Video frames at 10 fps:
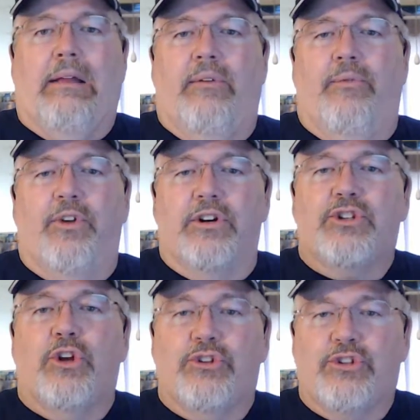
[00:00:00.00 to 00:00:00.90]
they're
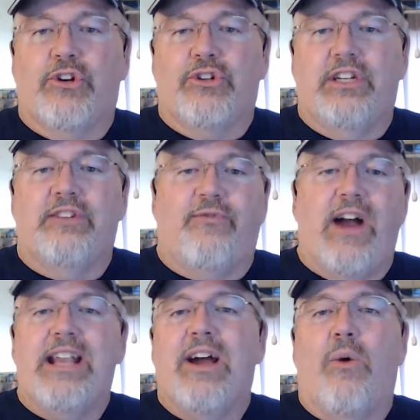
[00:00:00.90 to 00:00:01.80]
still searching to
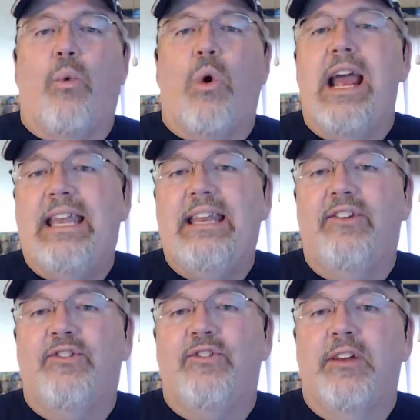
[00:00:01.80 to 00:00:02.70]
find out why it is,
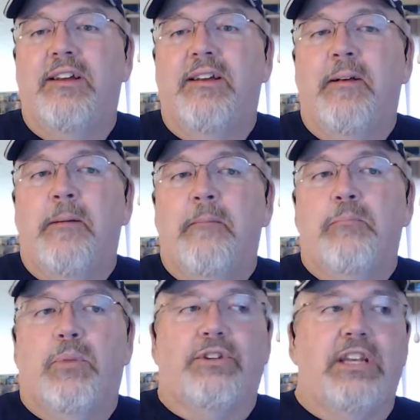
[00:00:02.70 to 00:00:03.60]

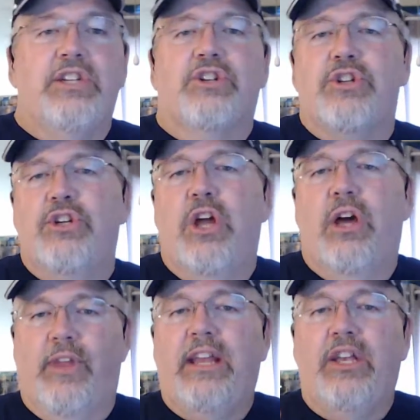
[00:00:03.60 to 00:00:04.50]
but
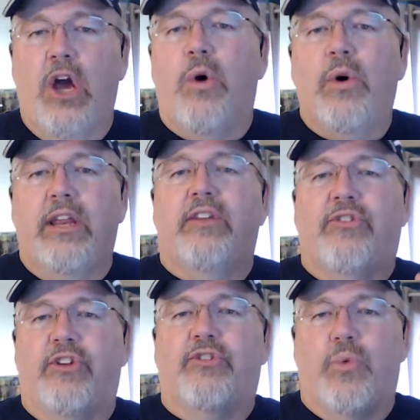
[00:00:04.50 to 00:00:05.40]
they know it is
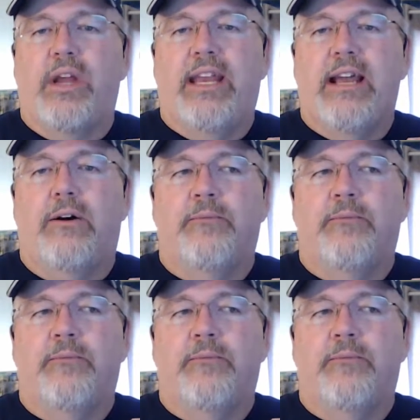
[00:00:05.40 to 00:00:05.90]
this way now.